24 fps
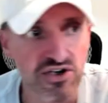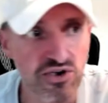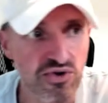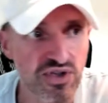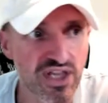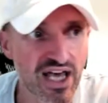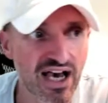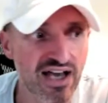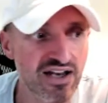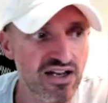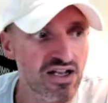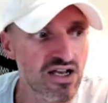of knew
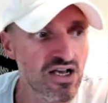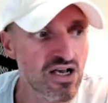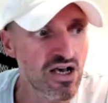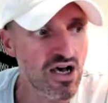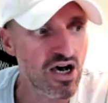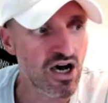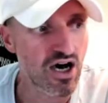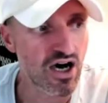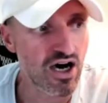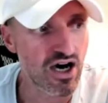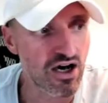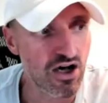that
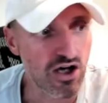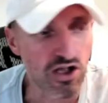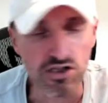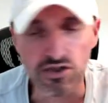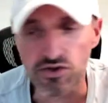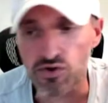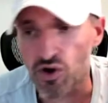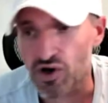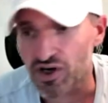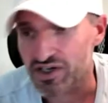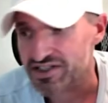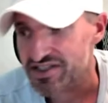uh, a
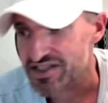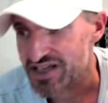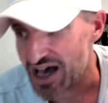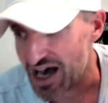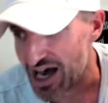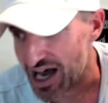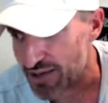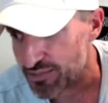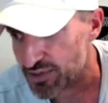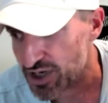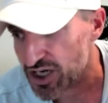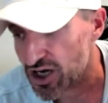long
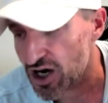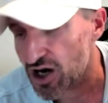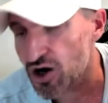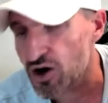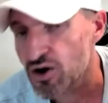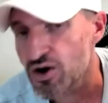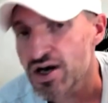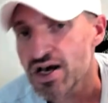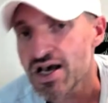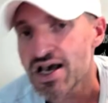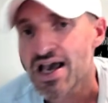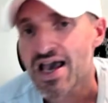time
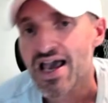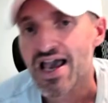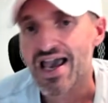ago.